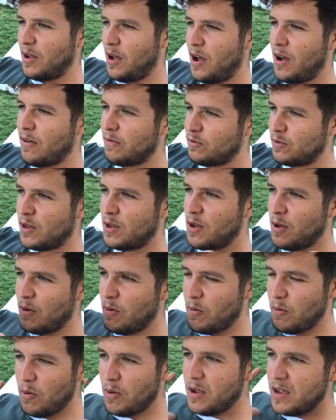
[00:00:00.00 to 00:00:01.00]
after
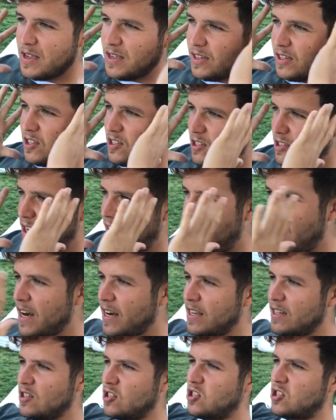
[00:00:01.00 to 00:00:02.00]

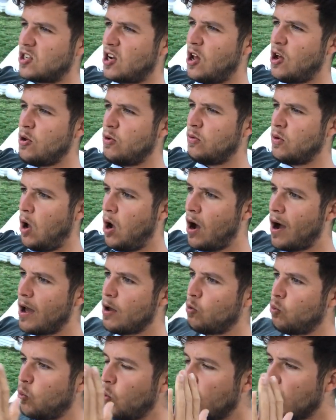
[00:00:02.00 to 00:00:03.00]
setting in stone,
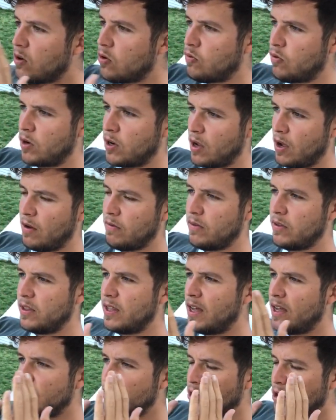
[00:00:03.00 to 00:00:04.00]
I will recover.
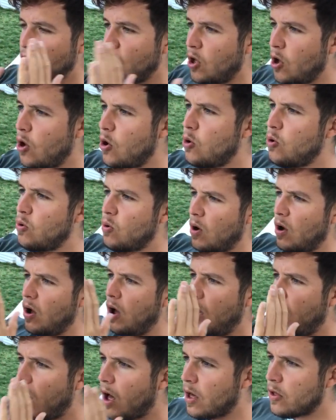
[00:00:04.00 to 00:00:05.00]
There's no
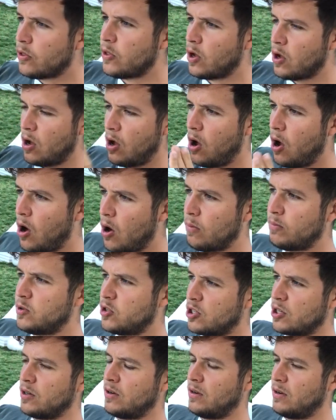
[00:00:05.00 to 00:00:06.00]
other
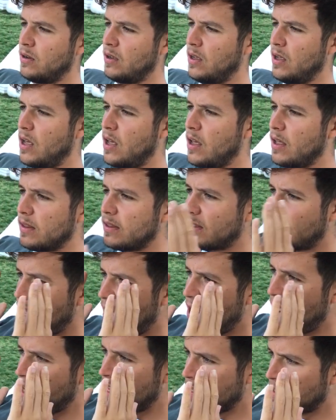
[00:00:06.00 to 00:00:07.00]
option.
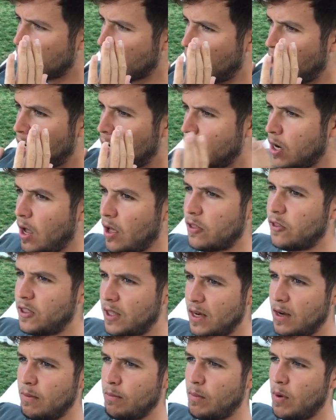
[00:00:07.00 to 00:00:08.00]
There is
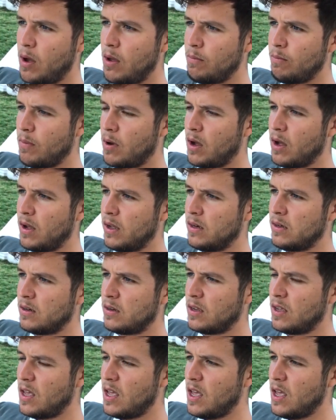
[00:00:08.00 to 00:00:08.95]
nothing in my mind